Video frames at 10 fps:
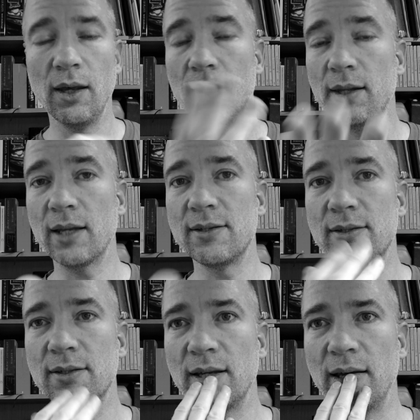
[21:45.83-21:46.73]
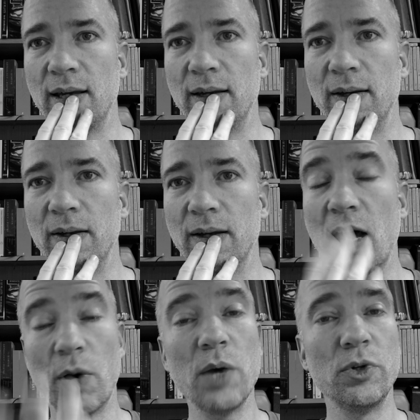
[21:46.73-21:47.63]
That's
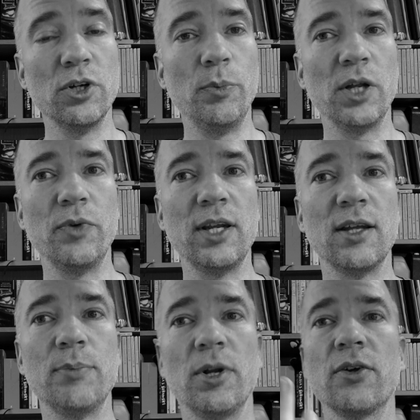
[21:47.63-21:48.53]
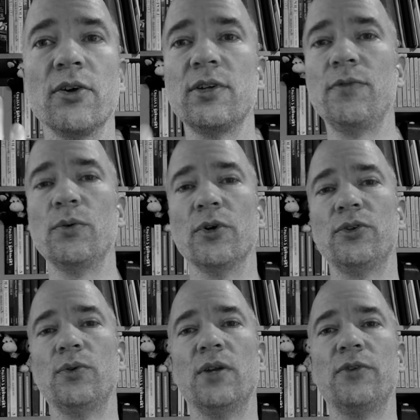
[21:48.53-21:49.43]
how I would normally read it. But of course, if you want
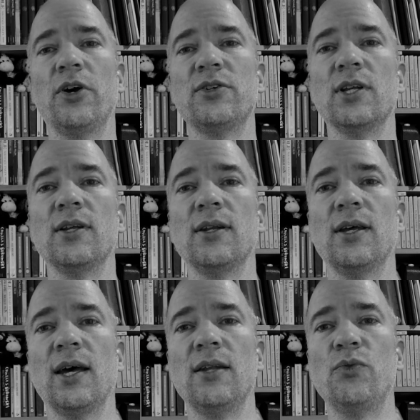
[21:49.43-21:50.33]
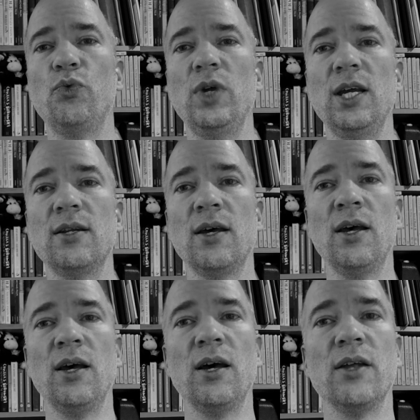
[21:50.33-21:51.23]
to invert it and read
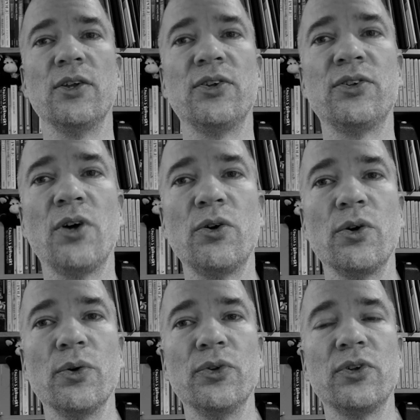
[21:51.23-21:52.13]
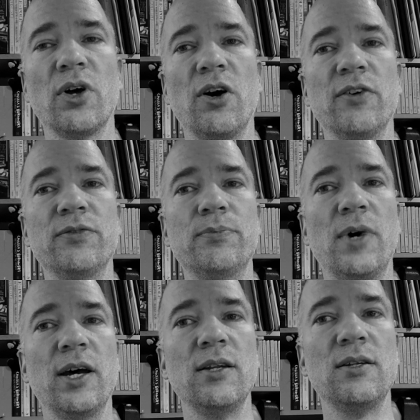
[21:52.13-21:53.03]
the sorrows of
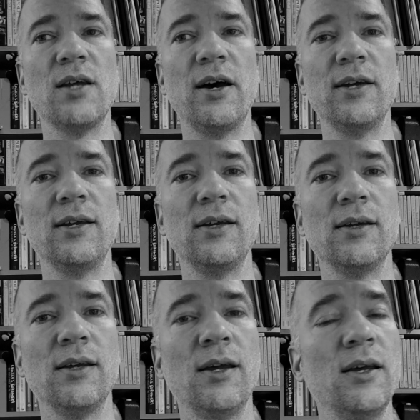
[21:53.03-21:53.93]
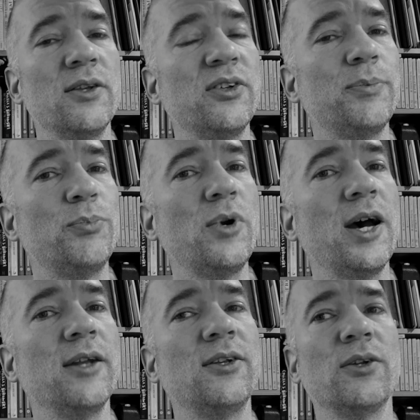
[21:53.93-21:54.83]
my dying
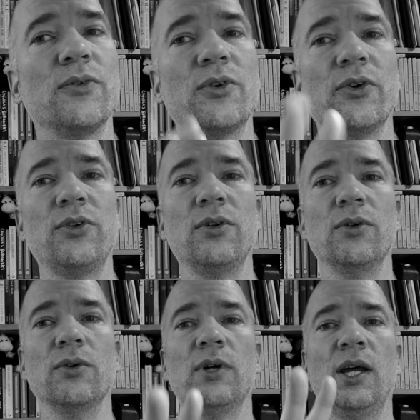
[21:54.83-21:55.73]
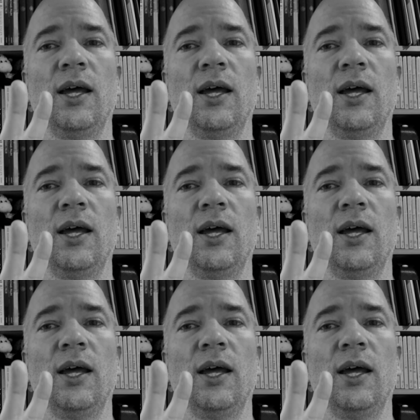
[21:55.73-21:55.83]
sprite, so of course you